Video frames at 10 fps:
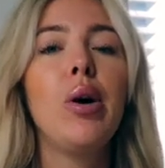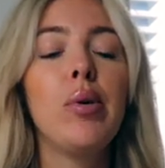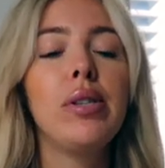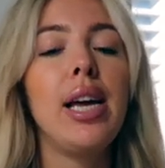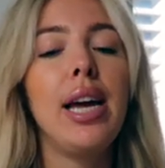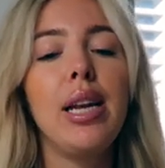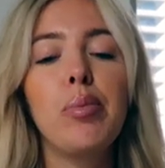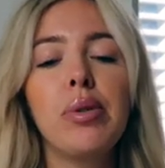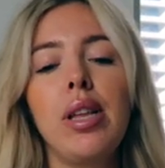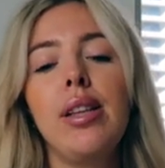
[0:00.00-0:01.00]
whereas
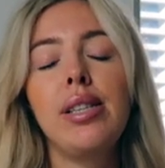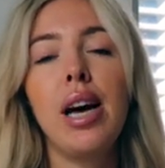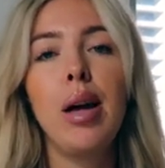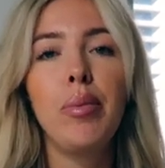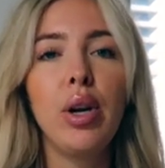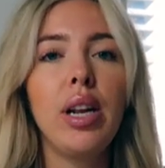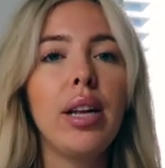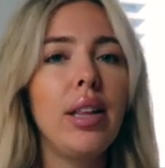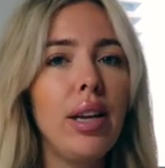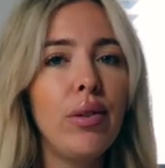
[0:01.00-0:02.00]
80% of the time you're
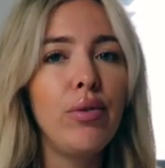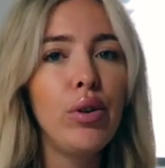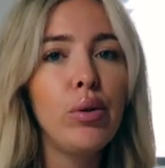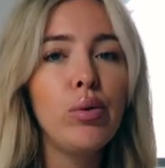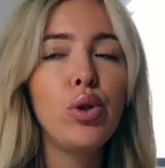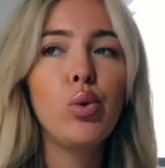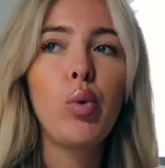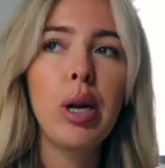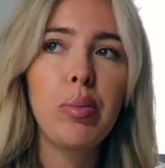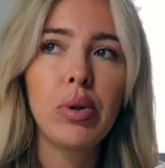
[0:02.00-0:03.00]
eating clean foods,
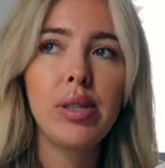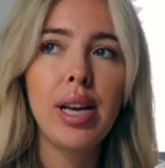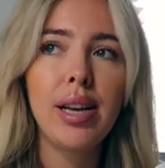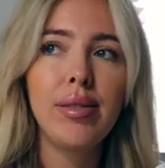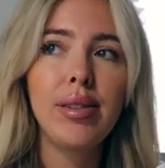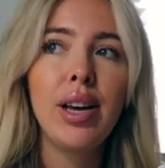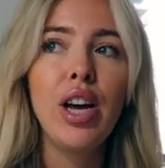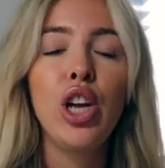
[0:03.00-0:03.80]
20%